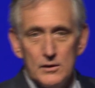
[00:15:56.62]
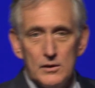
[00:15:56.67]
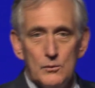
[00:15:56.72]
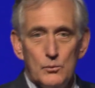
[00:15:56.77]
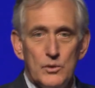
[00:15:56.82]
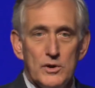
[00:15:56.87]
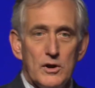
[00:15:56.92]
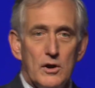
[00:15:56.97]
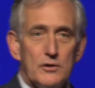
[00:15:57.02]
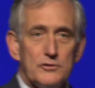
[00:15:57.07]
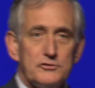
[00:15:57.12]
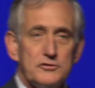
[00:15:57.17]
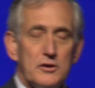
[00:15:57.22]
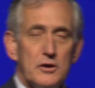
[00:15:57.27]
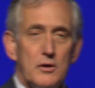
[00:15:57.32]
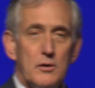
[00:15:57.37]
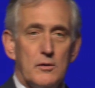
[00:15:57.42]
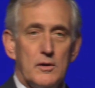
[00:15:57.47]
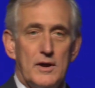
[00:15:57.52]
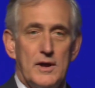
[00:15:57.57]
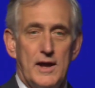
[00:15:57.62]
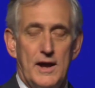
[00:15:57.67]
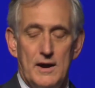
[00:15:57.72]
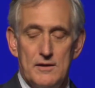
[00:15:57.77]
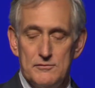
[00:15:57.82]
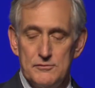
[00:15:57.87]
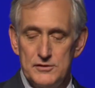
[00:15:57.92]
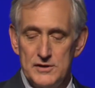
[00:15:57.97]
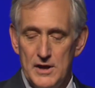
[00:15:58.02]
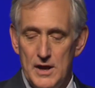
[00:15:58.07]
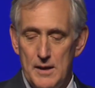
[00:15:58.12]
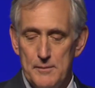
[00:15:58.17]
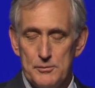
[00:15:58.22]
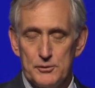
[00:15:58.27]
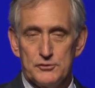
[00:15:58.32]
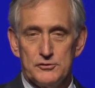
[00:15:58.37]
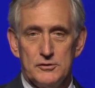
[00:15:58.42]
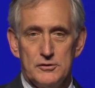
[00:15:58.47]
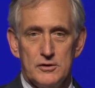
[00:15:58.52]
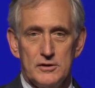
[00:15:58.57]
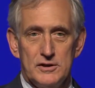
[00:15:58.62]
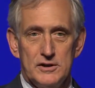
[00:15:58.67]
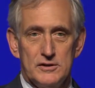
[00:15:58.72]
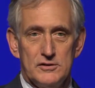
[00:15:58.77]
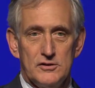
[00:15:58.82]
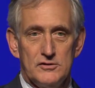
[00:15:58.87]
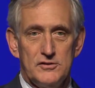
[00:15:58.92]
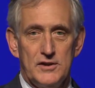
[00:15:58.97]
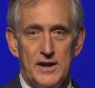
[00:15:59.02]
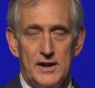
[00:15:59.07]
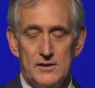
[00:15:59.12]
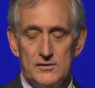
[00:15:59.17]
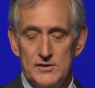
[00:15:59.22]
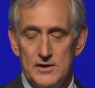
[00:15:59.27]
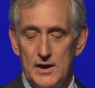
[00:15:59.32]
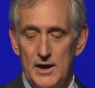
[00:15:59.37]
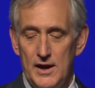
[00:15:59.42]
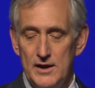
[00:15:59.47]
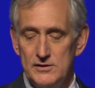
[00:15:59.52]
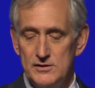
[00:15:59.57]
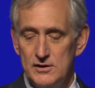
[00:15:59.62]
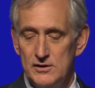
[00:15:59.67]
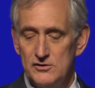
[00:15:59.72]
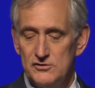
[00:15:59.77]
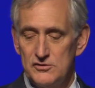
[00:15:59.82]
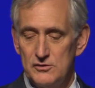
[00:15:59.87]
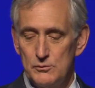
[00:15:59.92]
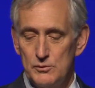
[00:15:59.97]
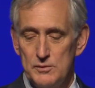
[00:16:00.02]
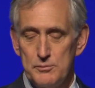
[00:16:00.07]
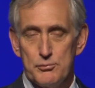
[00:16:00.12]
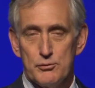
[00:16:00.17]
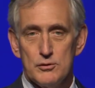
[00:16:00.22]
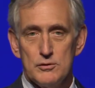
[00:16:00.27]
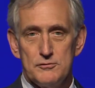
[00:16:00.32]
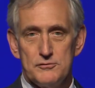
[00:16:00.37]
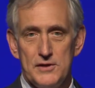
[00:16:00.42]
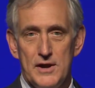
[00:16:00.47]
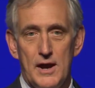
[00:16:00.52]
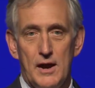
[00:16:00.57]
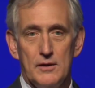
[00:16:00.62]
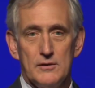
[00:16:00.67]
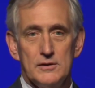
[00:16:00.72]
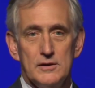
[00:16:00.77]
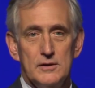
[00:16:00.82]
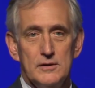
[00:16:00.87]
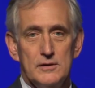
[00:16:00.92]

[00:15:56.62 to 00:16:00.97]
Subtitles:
We also have the opportunity to take the ideas that we proved out